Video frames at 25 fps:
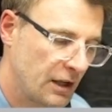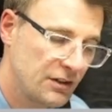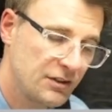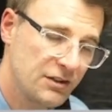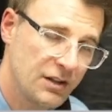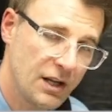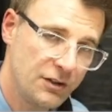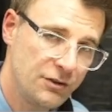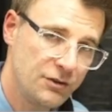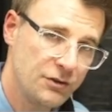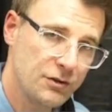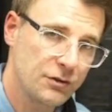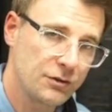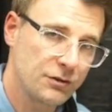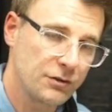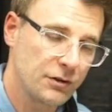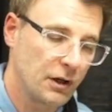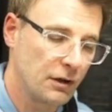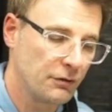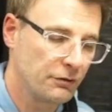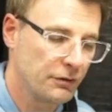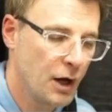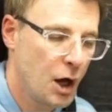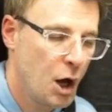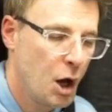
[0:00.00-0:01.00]
Test
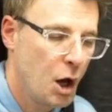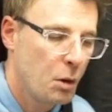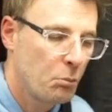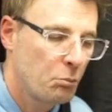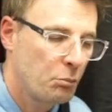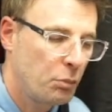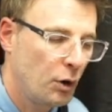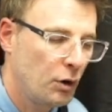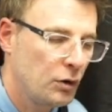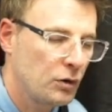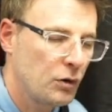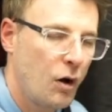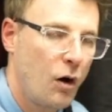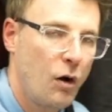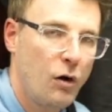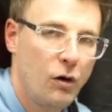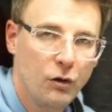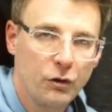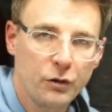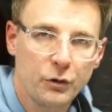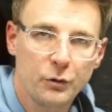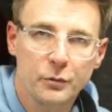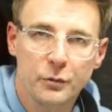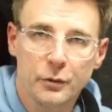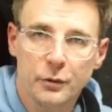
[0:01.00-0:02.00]
yourself. Pull all
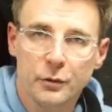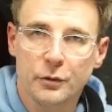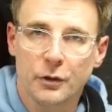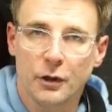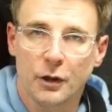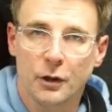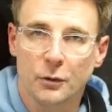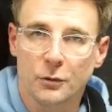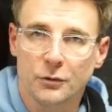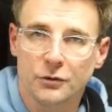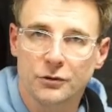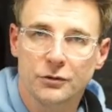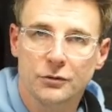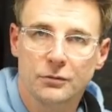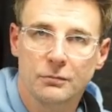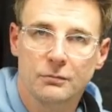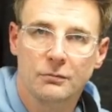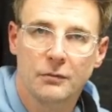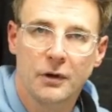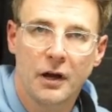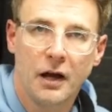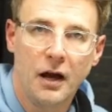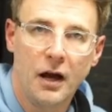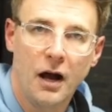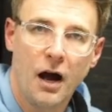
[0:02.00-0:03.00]
the root notes
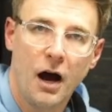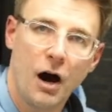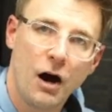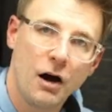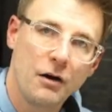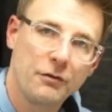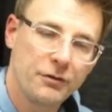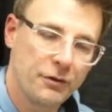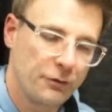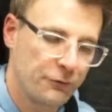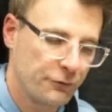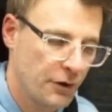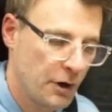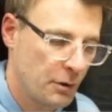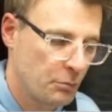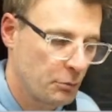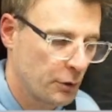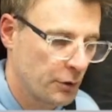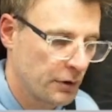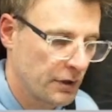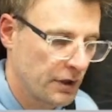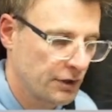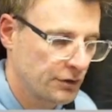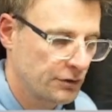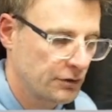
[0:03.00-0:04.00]
off the
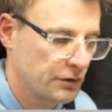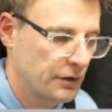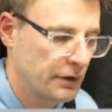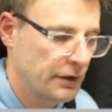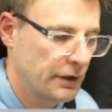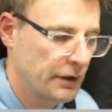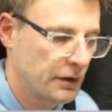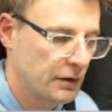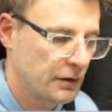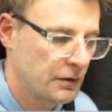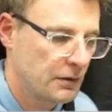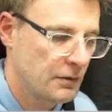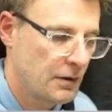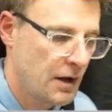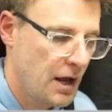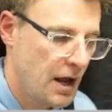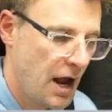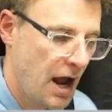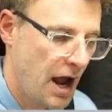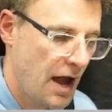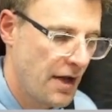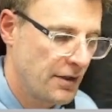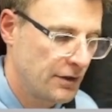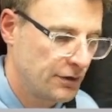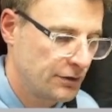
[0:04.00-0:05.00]
fretboard escalator
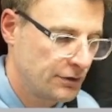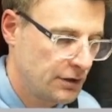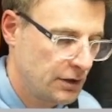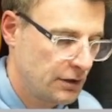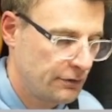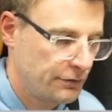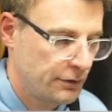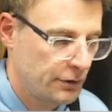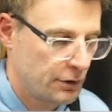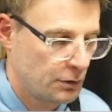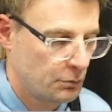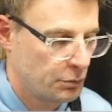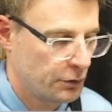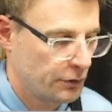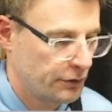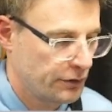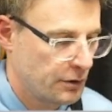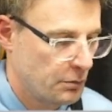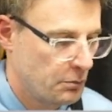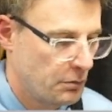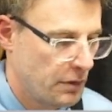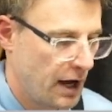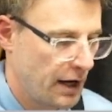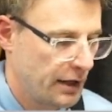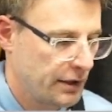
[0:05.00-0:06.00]
and then see if you can put
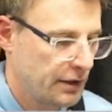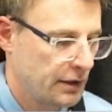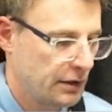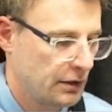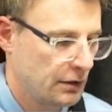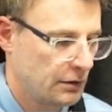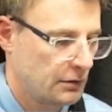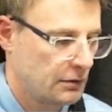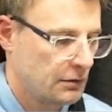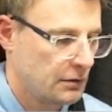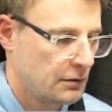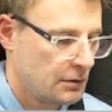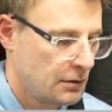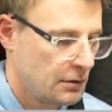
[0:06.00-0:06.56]
them back in.